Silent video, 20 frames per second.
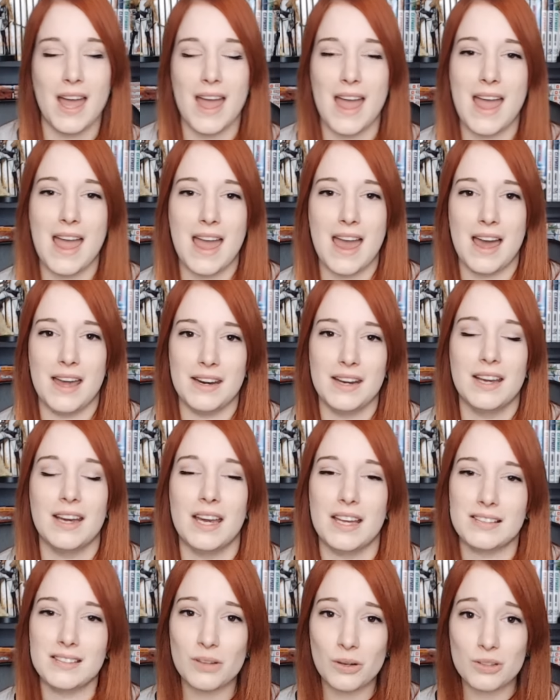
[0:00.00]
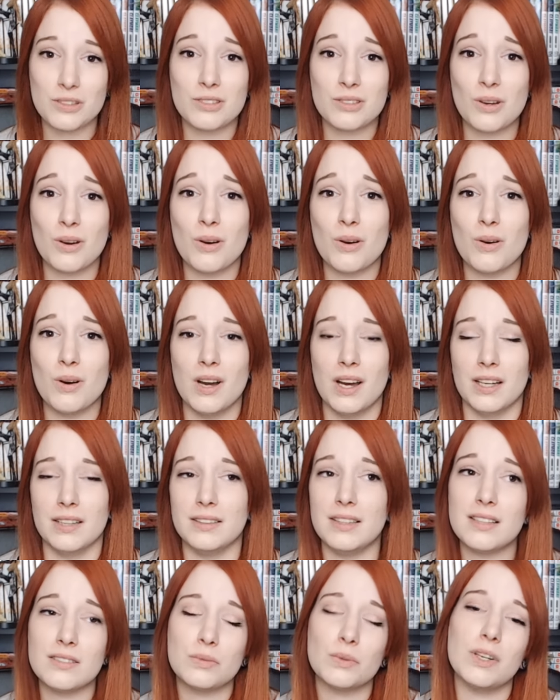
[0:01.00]
and it's also,
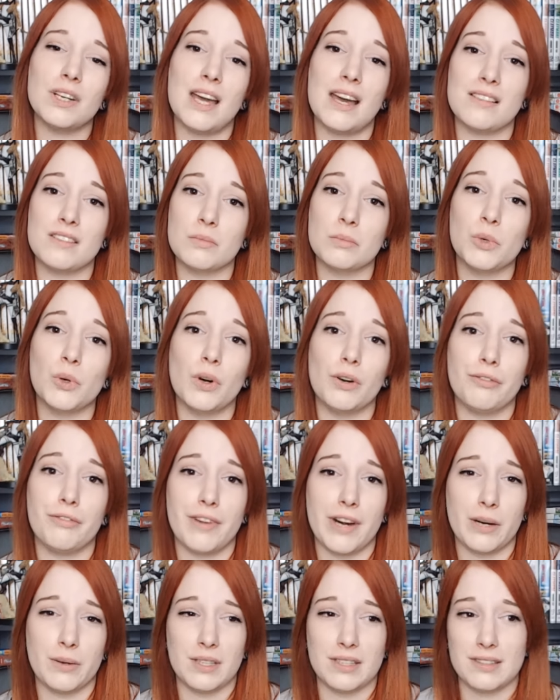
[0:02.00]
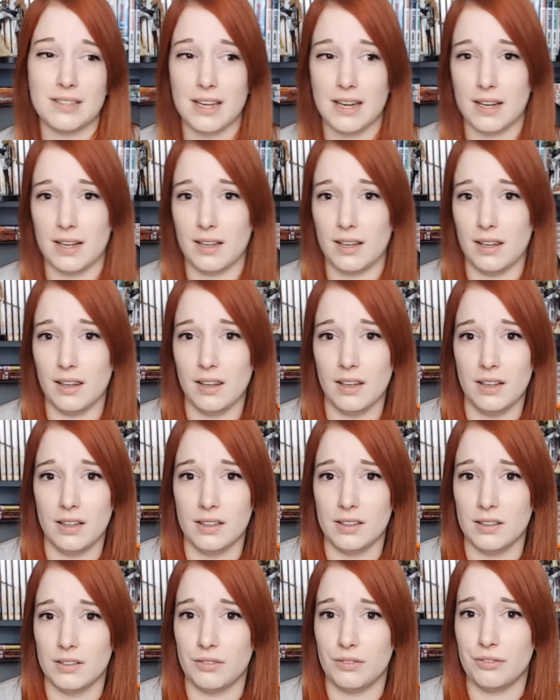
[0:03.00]
this one has a more fairy tale
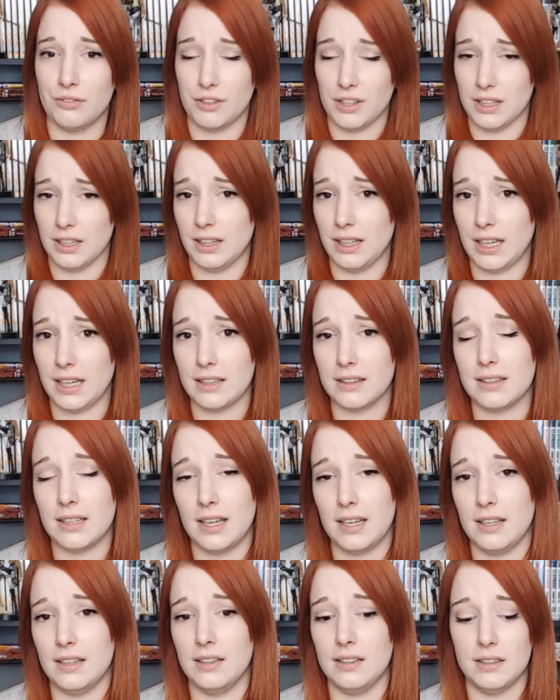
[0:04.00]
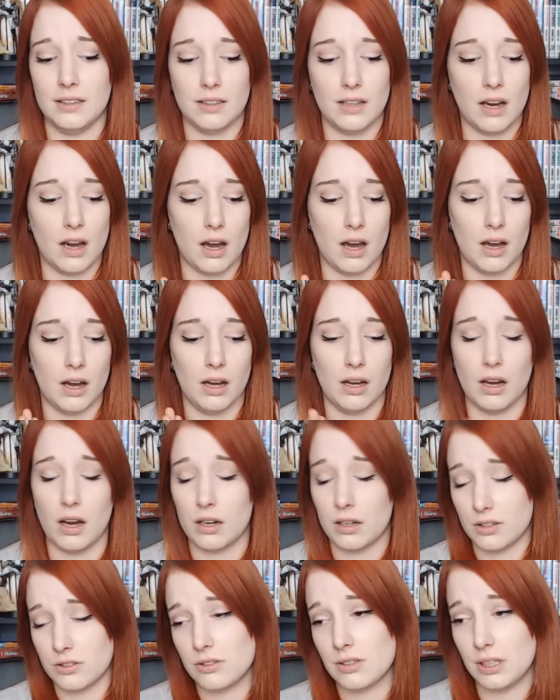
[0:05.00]
feeling than
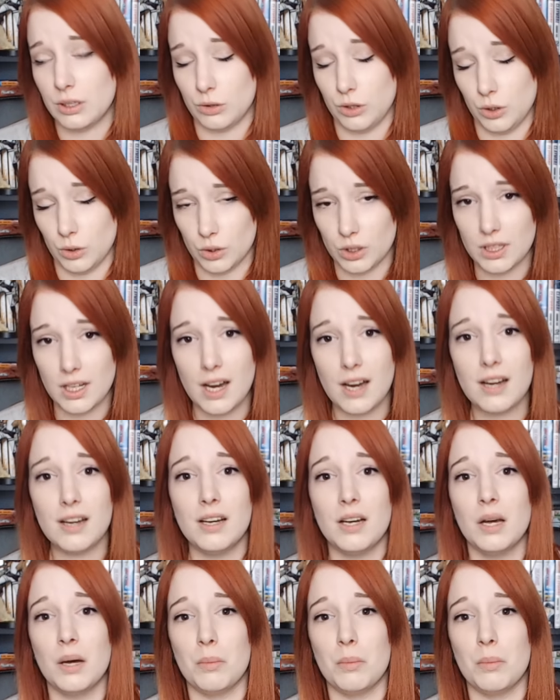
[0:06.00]
Akatsuki no Yona,